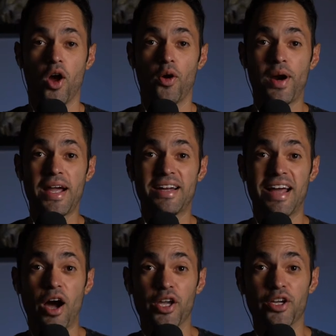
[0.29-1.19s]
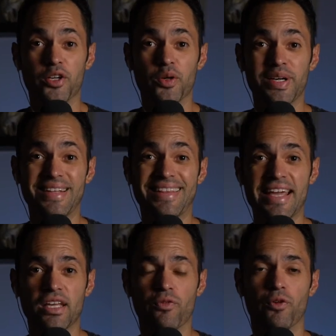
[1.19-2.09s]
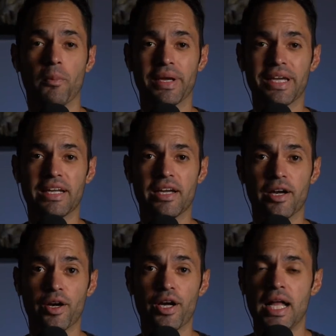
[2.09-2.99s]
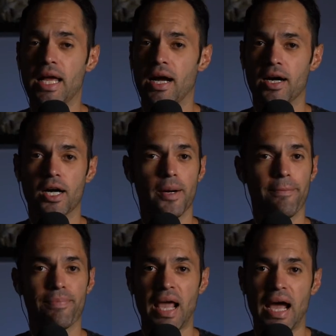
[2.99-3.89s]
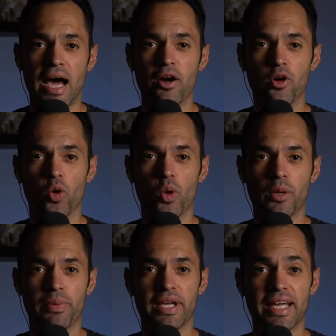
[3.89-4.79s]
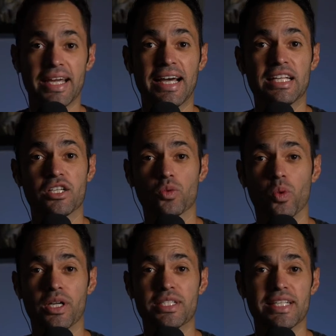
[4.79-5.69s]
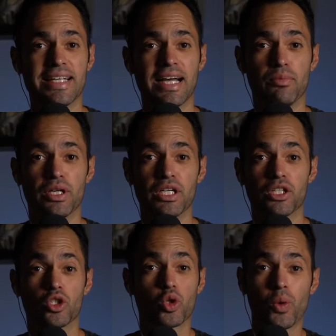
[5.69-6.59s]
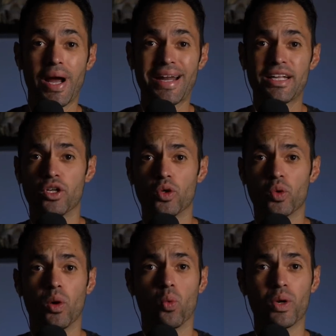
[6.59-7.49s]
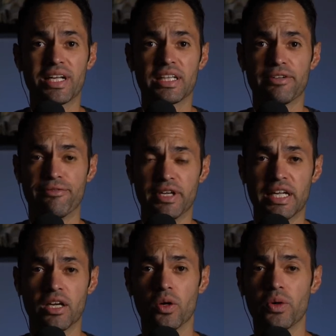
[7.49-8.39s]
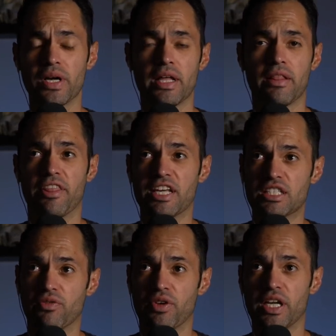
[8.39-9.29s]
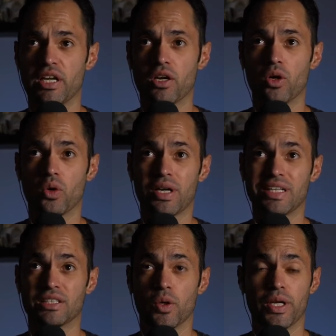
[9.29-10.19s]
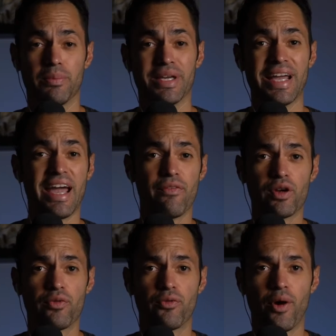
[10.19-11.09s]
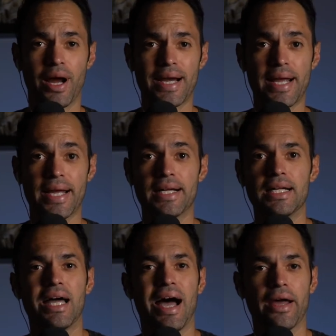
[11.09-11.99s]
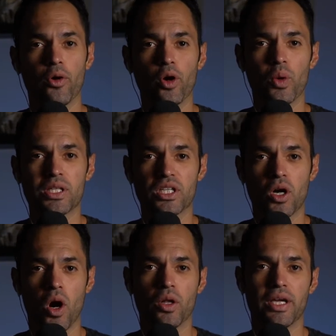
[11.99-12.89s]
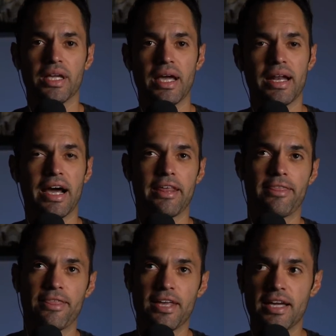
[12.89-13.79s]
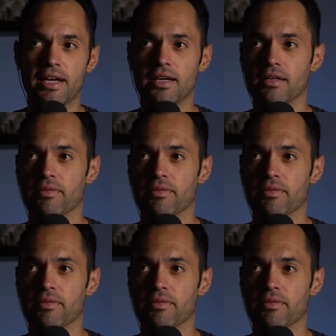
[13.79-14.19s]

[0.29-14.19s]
All right, how you doing? Thank you for being here. I don't know where to begin. I just want to say that I'm going to try to do a weekly video. This video is going to be every Friday. I don't know what to call it yet. I think